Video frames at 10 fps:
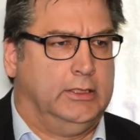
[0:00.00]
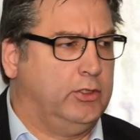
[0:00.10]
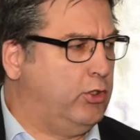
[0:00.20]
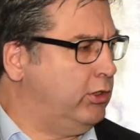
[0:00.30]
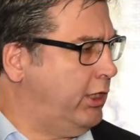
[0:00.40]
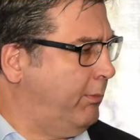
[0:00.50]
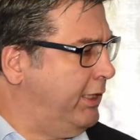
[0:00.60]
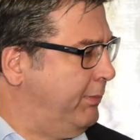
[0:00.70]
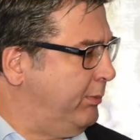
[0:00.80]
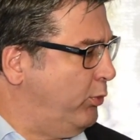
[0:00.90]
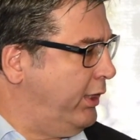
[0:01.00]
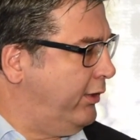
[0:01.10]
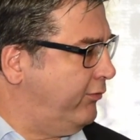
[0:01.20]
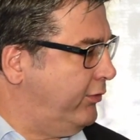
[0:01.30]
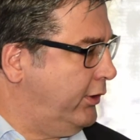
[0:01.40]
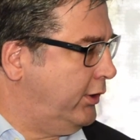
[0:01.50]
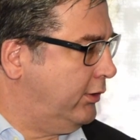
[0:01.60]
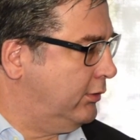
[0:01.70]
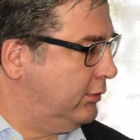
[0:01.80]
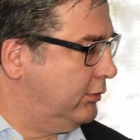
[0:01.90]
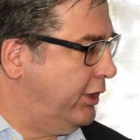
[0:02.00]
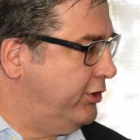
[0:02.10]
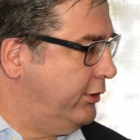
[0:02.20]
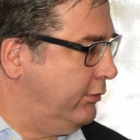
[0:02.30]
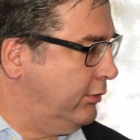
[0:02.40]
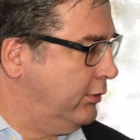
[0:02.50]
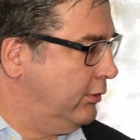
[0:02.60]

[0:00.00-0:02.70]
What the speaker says: Currently, how many people we have, Edine?